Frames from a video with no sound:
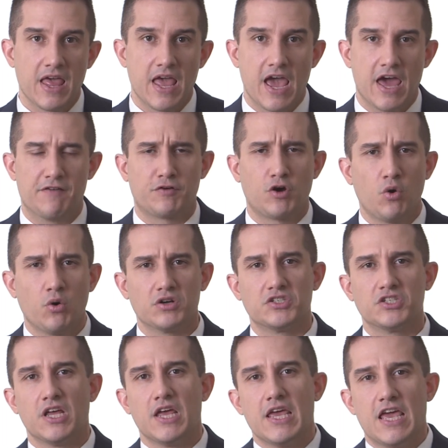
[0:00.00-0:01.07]
And of
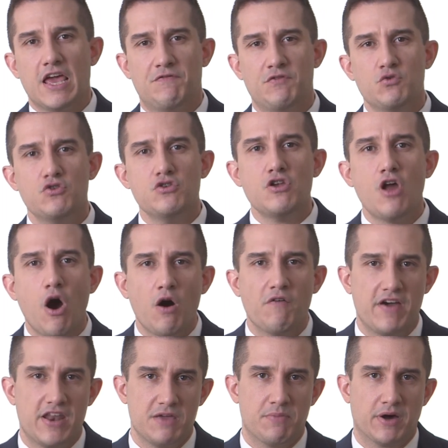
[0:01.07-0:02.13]
course, if you know of
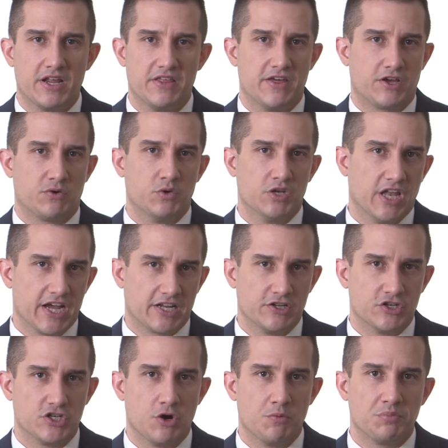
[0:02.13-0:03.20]
anybody that would like the
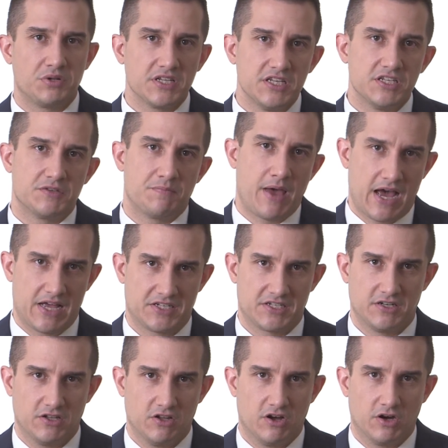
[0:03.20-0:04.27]
show, please pass it
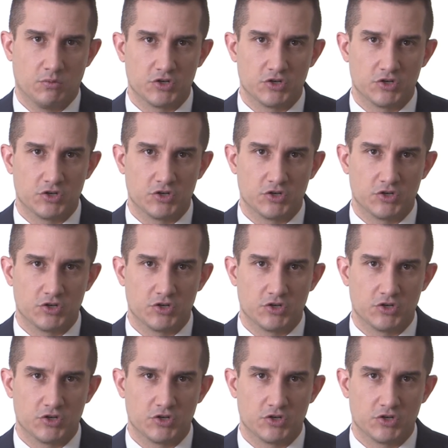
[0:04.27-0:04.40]
along.